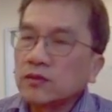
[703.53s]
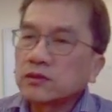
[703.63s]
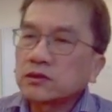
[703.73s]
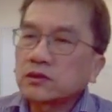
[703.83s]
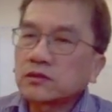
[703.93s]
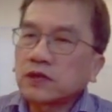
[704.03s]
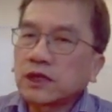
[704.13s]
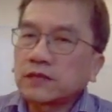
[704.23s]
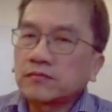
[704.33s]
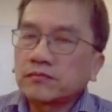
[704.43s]
So
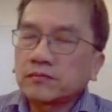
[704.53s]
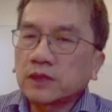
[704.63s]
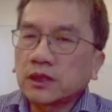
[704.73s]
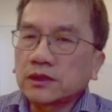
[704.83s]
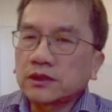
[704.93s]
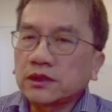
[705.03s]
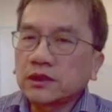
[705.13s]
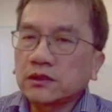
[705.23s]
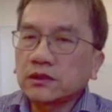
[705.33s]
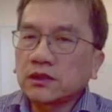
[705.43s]

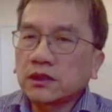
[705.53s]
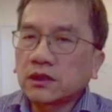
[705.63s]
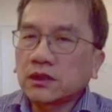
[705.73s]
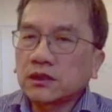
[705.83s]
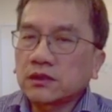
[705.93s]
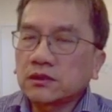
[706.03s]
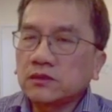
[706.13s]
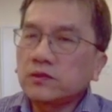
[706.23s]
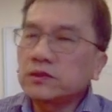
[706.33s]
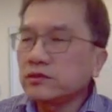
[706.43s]
they are,
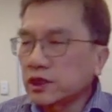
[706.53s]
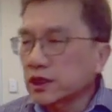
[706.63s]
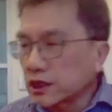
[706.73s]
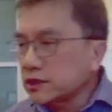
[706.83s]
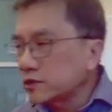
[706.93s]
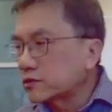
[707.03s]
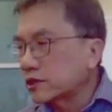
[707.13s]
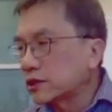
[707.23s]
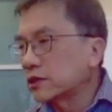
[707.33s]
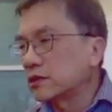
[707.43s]
well, you can
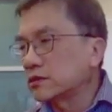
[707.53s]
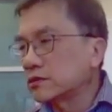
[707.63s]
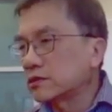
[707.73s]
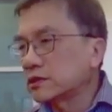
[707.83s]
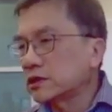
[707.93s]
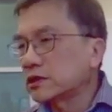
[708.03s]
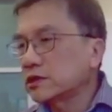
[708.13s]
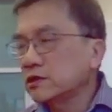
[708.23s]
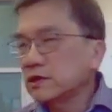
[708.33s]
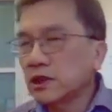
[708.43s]
concentrate on
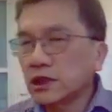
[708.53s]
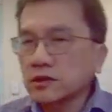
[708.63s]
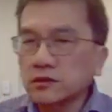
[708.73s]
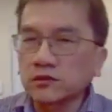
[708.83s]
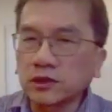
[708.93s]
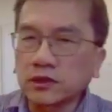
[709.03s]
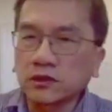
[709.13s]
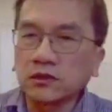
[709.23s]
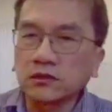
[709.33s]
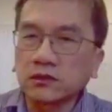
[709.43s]
translation, you can concentrate
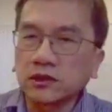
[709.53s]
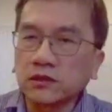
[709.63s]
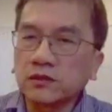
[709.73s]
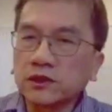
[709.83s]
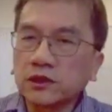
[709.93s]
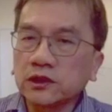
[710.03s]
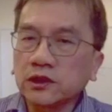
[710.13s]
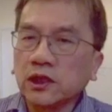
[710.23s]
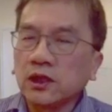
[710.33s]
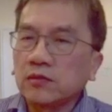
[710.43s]
on linguistics,
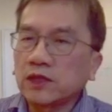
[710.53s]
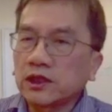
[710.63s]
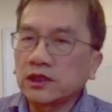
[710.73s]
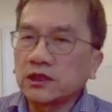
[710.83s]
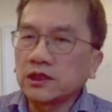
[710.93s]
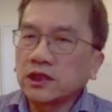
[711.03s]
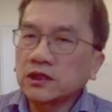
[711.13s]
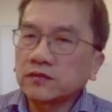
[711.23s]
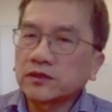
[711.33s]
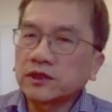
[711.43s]
but at the end
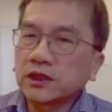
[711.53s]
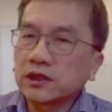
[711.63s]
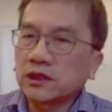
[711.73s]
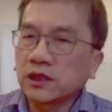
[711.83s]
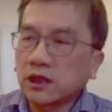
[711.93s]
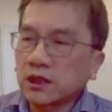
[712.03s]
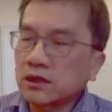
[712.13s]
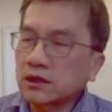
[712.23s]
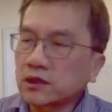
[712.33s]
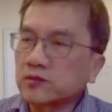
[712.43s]
of the day, they
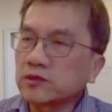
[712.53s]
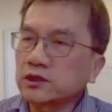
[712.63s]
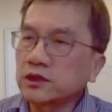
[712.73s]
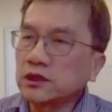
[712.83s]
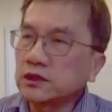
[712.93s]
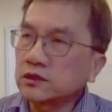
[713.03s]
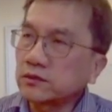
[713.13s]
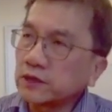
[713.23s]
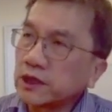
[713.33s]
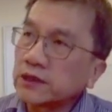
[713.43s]
are closely
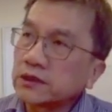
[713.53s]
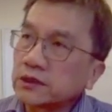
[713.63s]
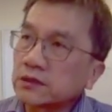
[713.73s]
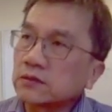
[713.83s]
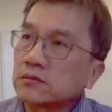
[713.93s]
interrelated.